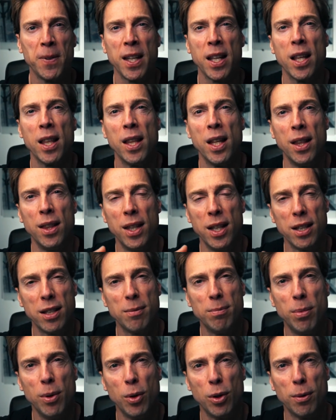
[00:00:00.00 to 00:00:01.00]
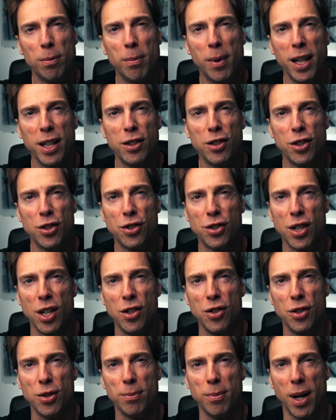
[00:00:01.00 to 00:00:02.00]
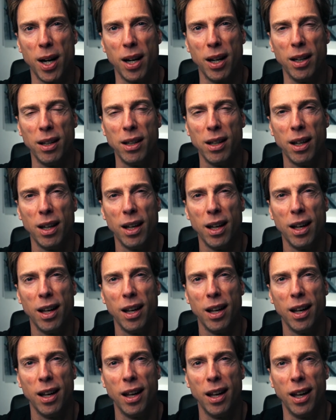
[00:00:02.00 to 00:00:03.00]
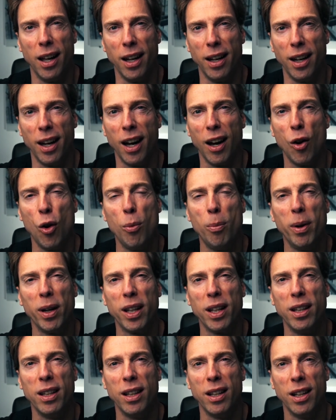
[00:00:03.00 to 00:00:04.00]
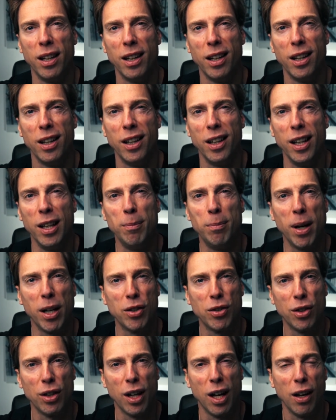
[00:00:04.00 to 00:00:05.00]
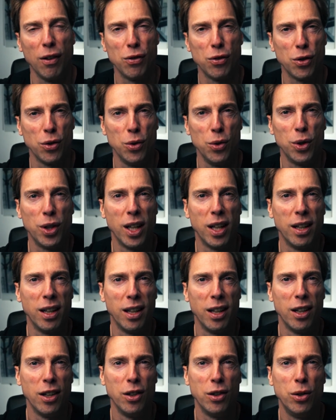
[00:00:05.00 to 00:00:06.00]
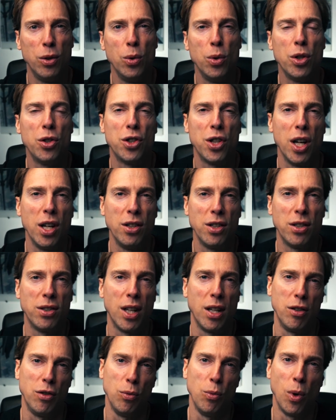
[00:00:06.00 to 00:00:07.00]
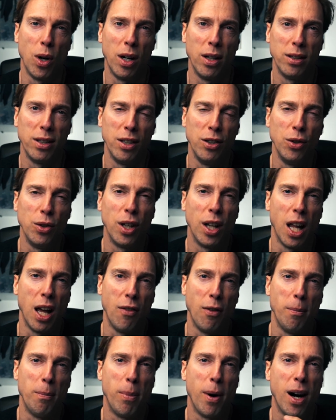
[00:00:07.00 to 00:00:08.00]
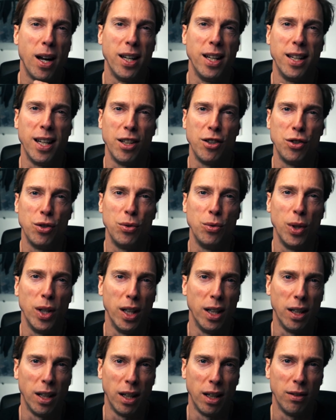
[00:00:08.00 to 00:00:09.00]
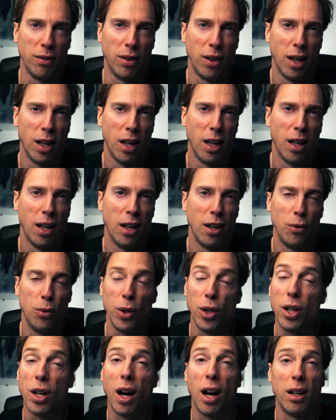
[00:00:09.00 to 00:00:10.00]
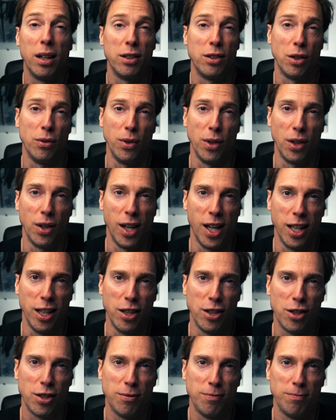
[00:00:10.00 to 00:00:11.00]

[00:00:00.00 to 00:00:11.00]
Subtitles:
then this book might just change your mind. And I hope I can impact your life so you can do the changes that you want and you can have a body that you really love, regardless of your age.